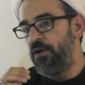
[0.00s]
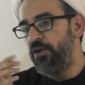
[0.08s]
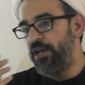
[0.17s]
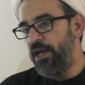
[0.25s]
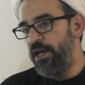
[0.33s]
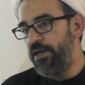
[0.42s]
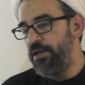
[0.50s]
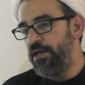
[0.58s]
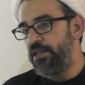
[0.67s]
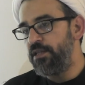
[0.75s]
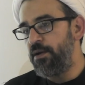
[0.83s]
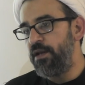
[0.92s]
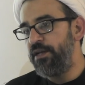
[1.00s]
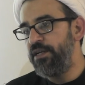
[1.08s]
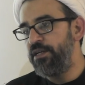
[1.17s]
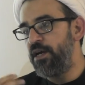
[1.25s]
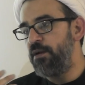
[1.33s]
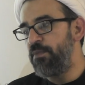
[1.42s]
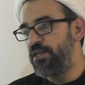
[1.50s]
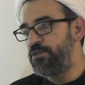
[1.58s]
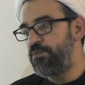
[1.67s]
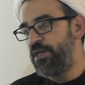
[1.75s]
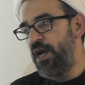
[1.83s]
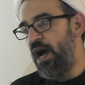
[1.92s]
okay the leader
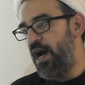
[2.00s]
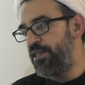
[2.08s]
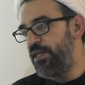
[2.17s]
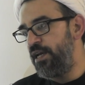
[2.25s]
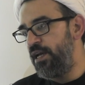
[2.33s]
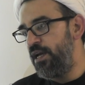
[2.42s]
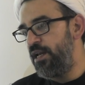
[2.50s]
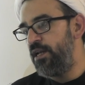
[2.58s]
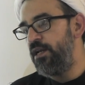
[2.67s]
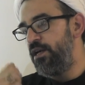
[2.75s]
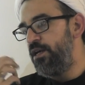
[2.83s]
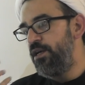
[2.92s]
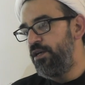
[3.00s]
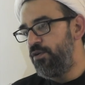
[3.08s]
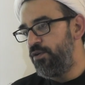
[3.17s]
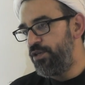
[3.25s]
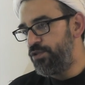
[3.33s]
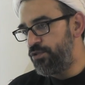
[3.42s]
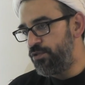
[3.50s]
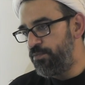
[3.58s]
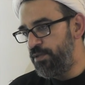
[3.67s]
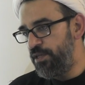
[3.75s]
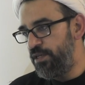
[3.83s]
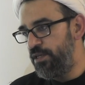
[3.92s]
must be adil you know he
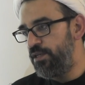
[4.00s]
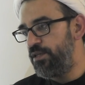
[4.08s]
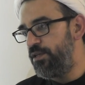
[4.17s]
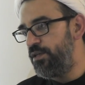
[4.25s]
should be